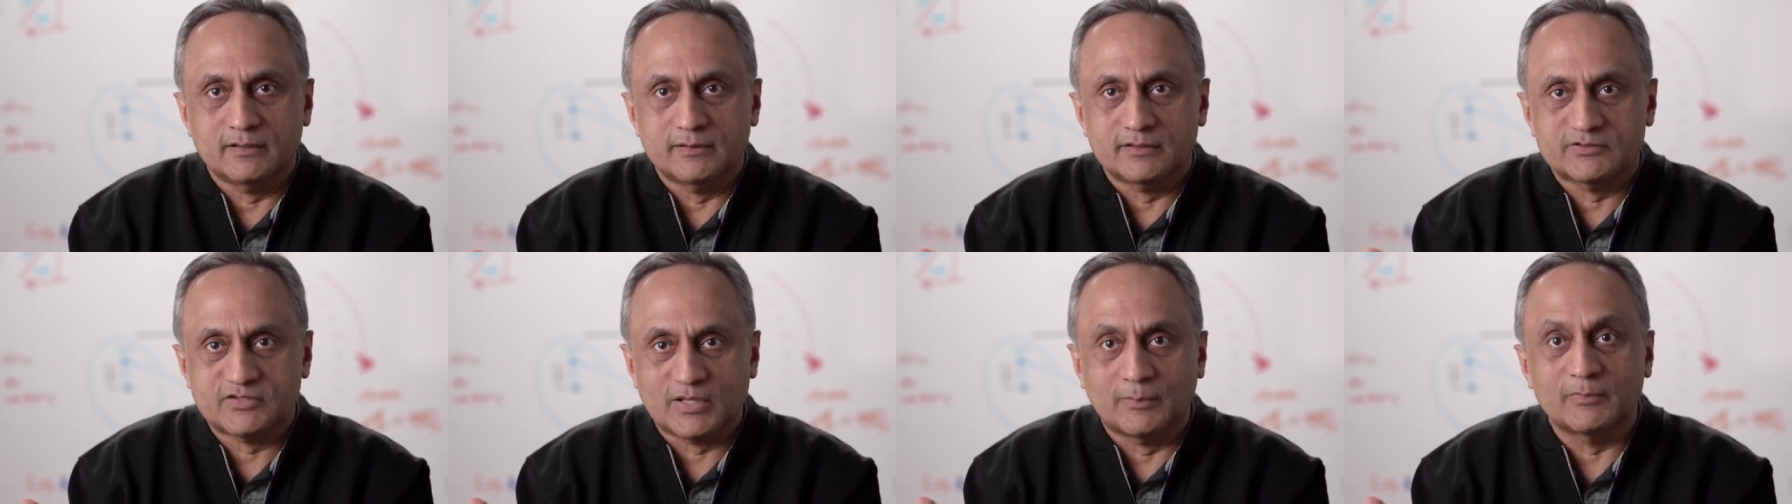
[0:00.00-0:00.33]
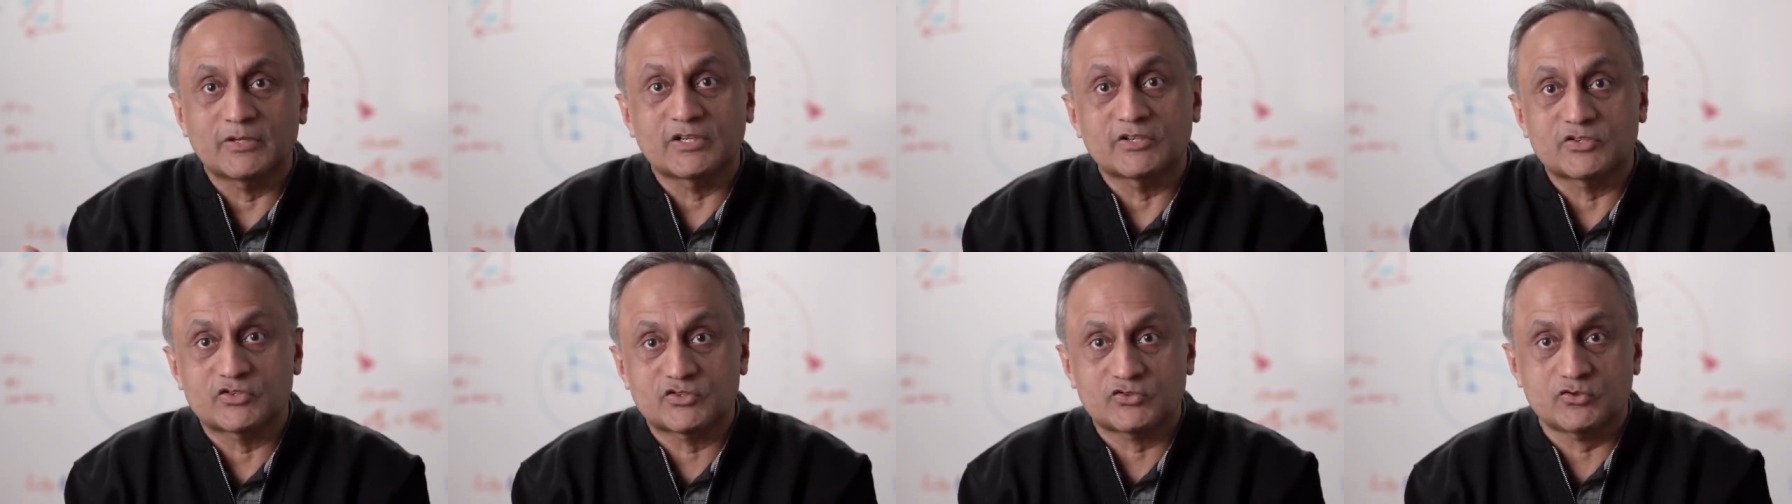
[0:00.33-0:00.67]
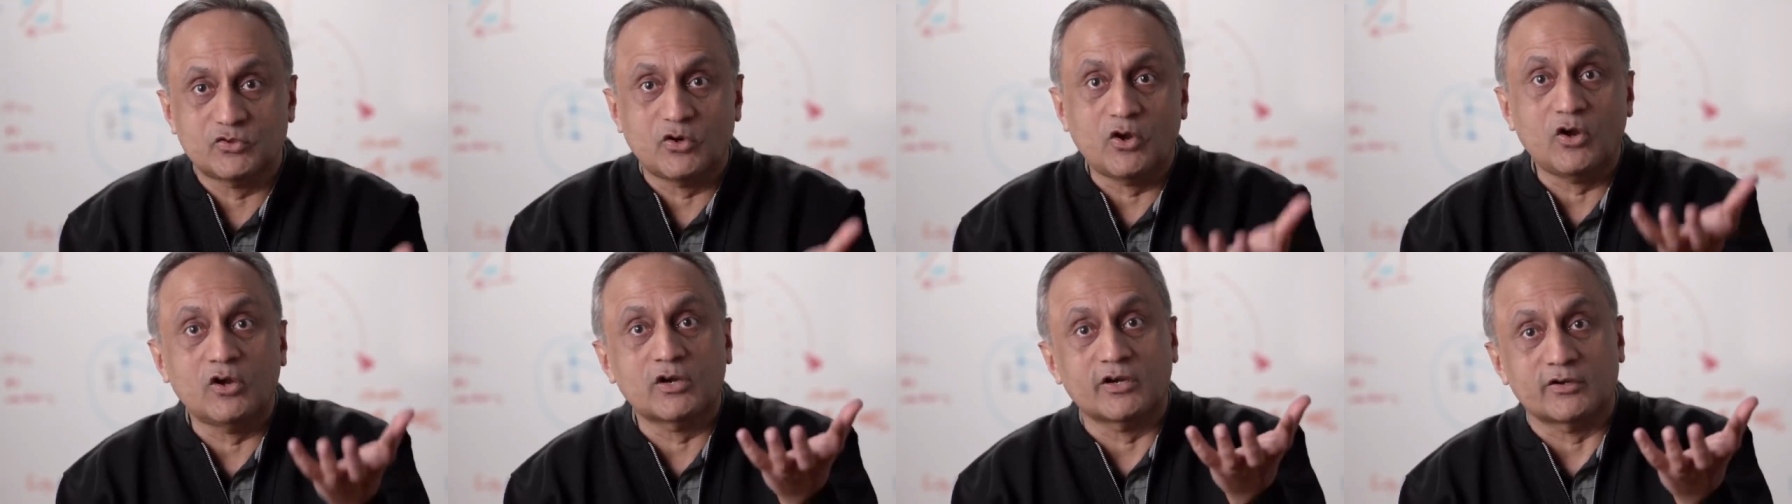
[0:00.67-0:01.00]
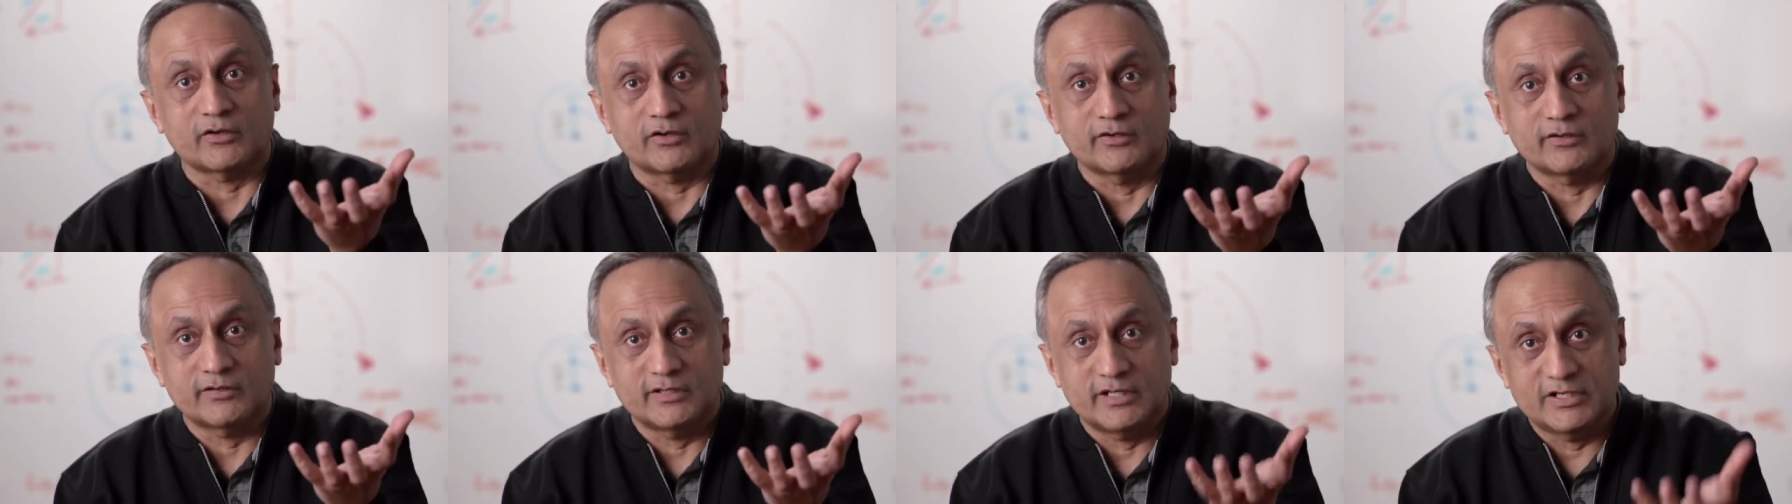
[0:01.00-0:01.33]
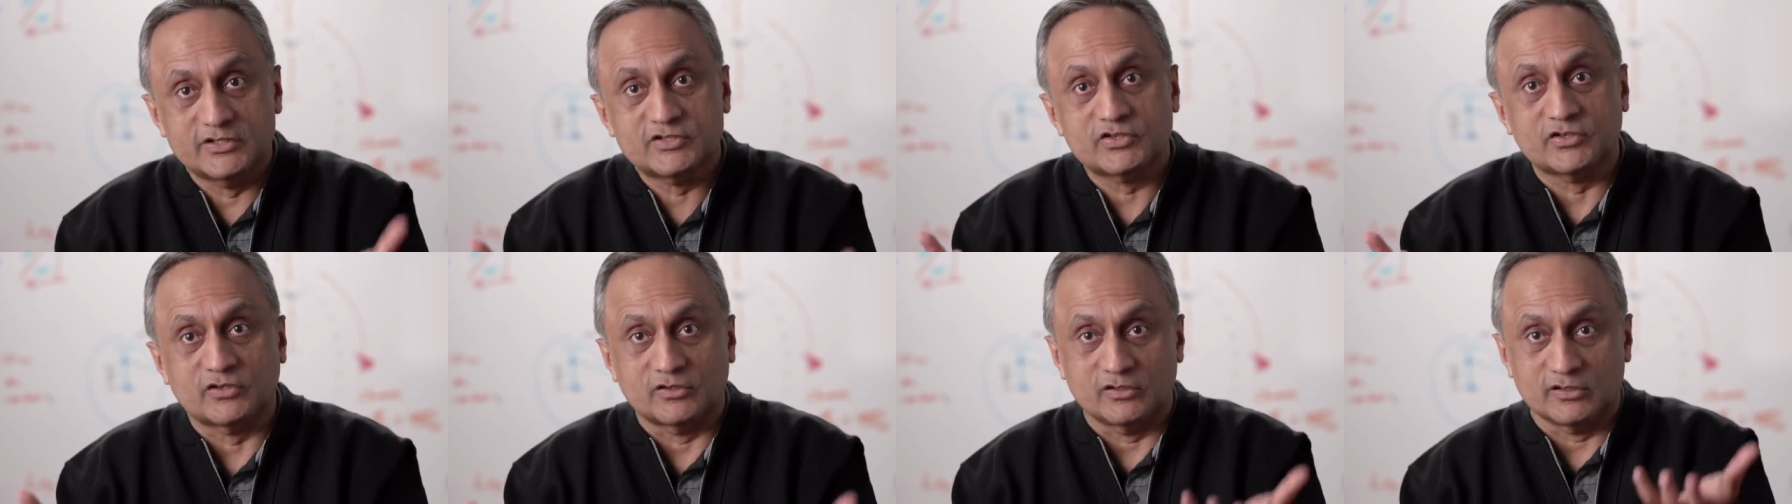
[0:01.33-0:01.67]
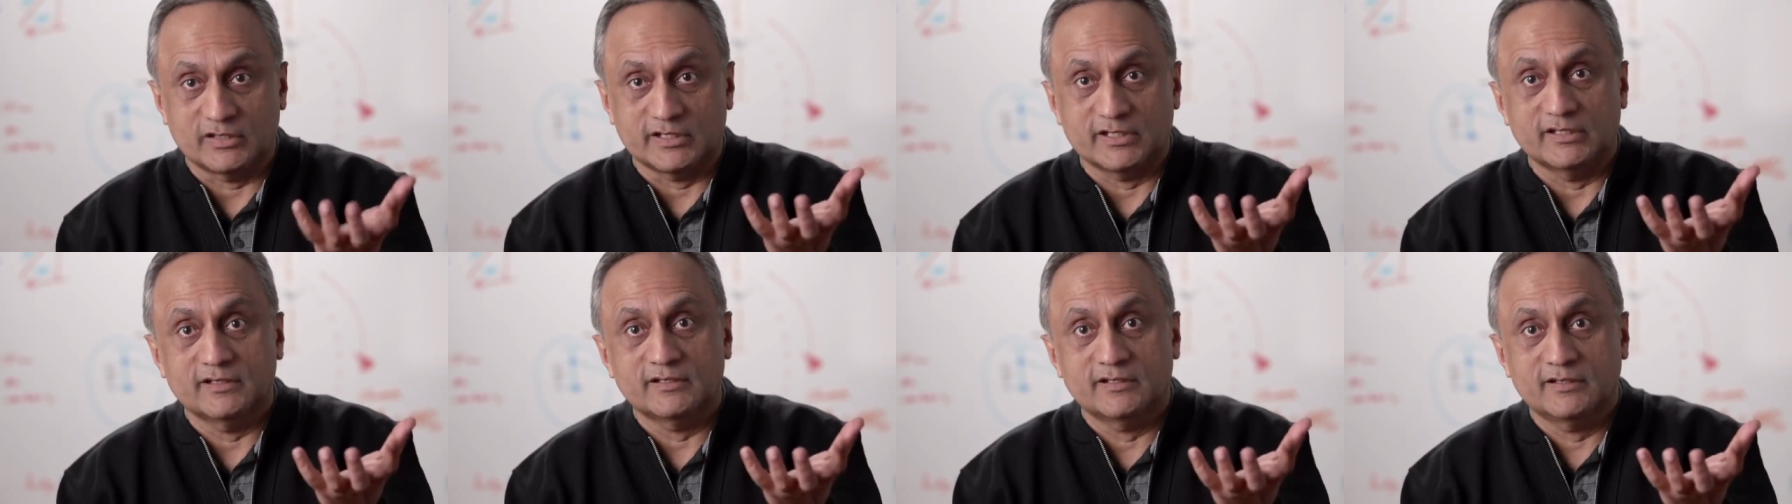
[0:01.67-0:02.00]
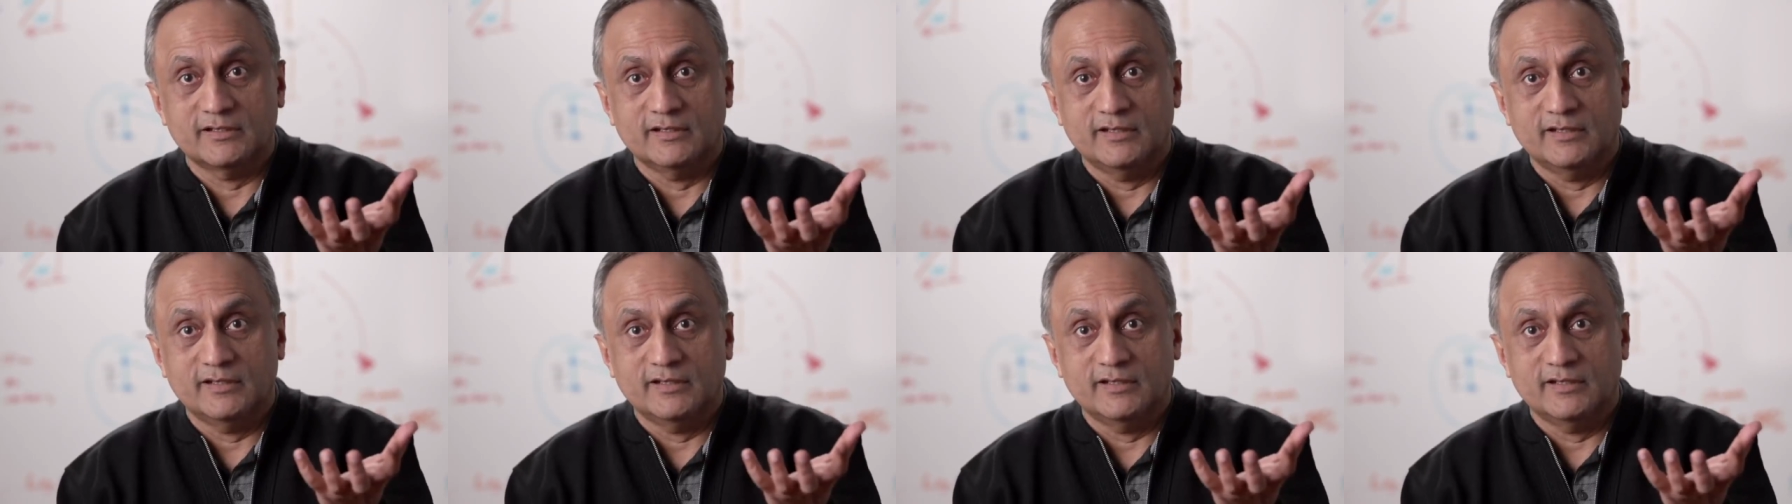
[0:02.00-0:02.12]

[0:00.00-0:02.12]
somebody stronger internally,